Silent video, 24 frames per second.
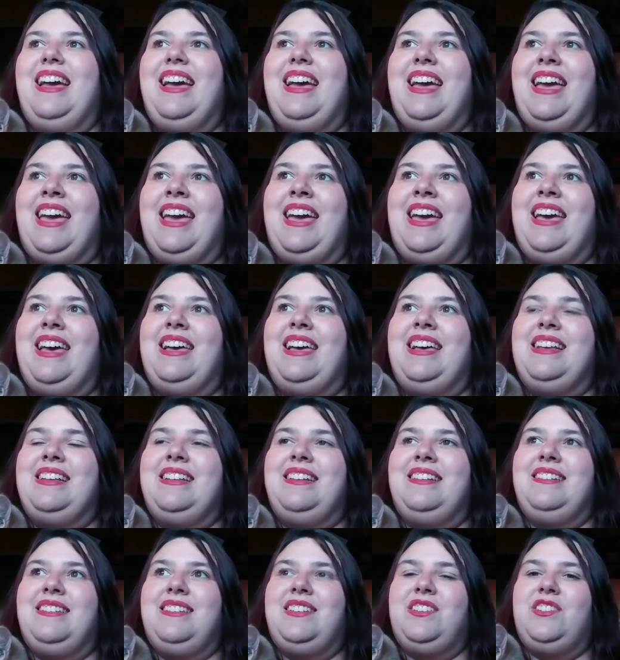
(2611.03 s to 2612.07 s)

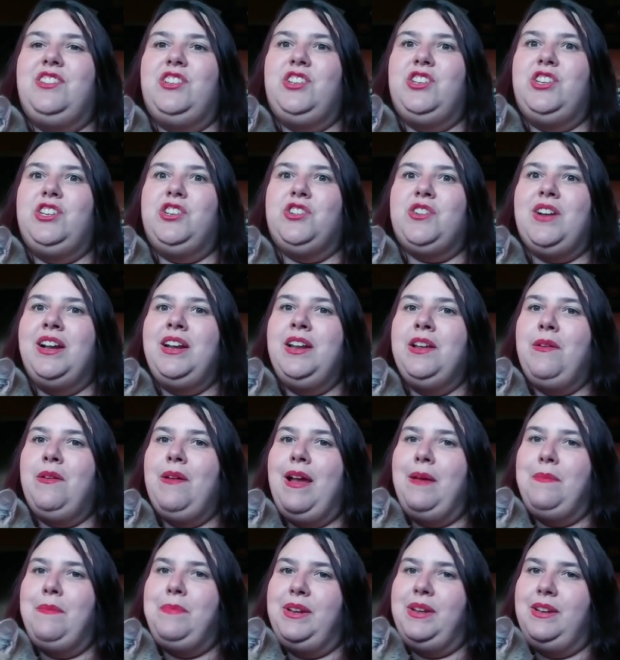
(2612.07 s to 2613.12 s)
And she tried to
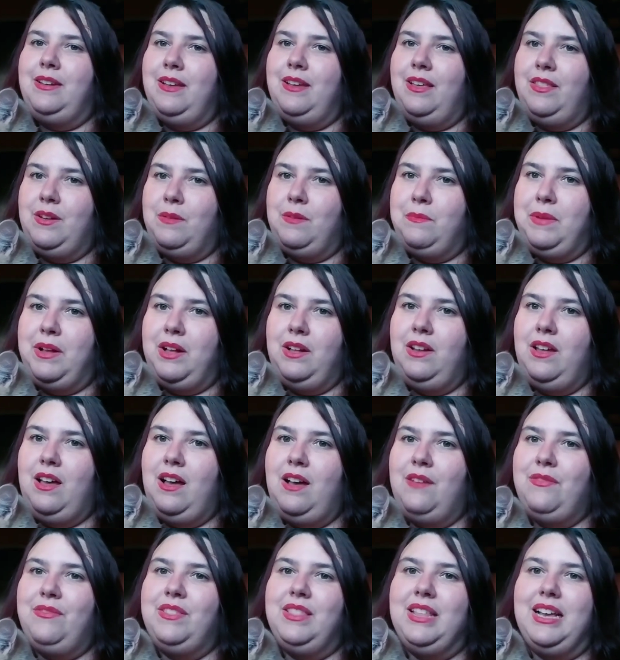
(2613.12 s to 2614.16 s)
grab another ball
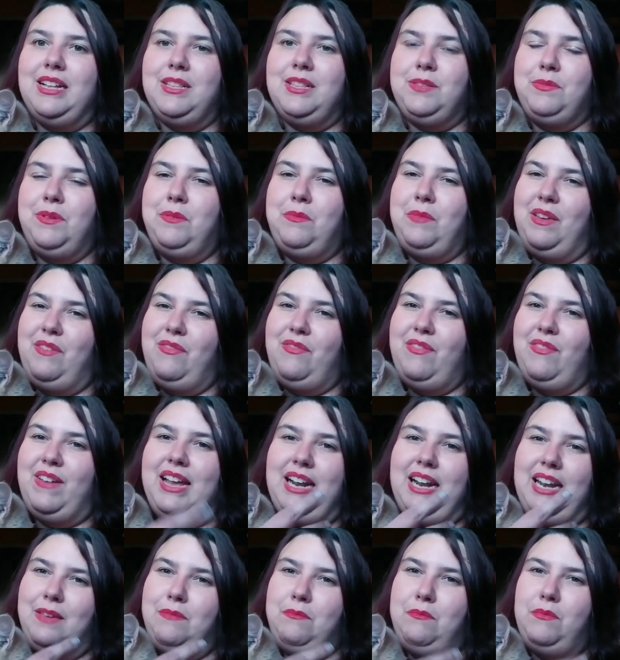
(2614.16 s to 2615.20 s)
off, and that's when we
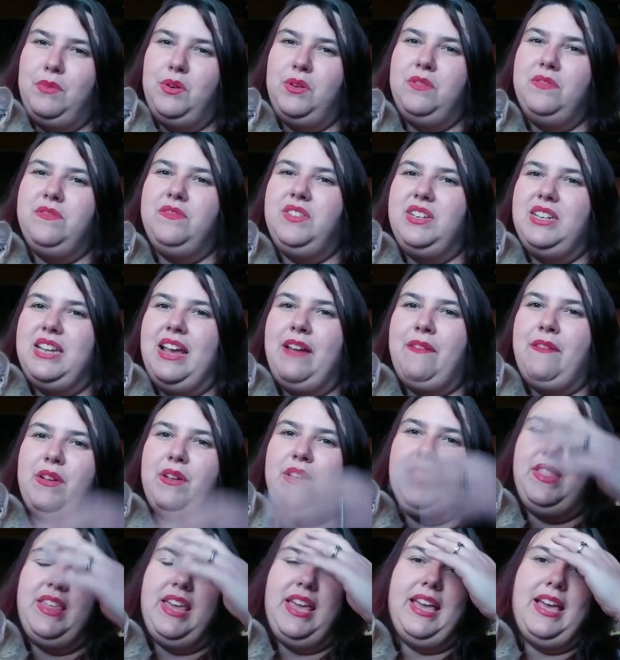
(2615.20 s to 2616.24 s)
finally moved
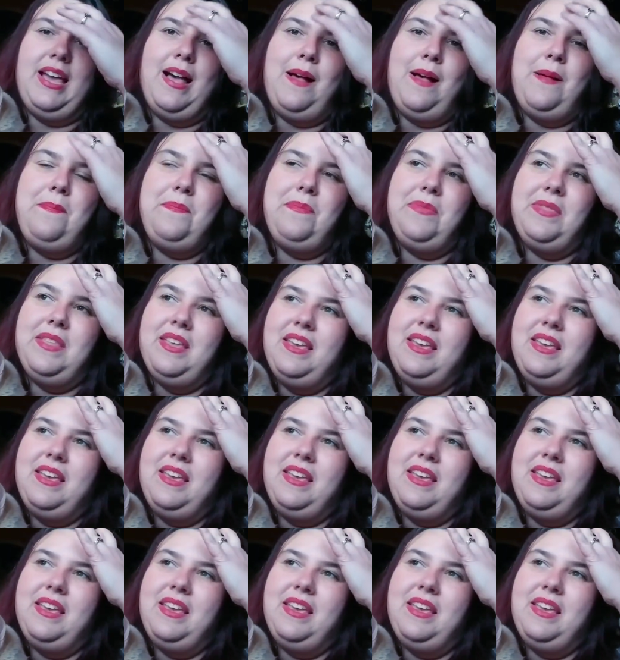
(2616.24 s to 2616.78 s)
everything up.